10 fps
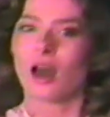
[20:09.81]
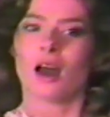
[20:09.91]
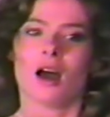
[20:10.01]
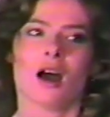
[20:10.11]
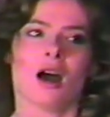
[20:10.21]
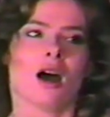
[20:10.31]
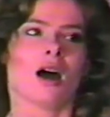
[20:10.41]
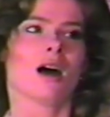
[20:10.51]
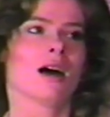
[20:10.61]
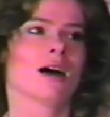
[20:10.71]

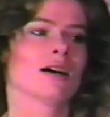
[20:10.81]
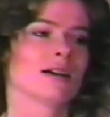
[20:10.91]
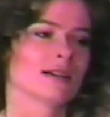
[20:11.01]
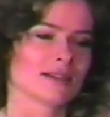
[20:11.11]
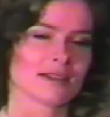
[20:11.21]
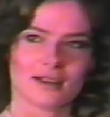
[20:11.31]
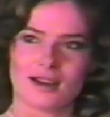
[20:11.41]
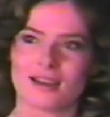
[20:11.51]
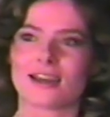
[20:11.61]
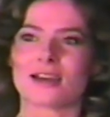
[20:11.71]

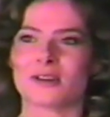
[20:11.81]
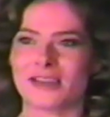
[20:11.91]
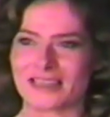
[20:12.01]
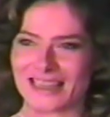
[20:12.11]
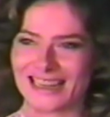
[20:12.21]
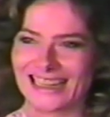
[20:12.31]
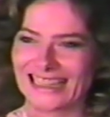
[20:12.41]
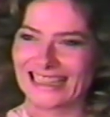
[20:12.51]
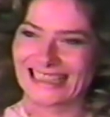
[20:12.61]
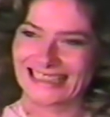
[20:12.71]
oh, thank
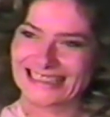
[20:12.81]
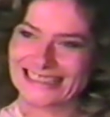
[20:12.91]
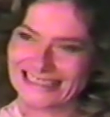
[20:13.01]
goodness.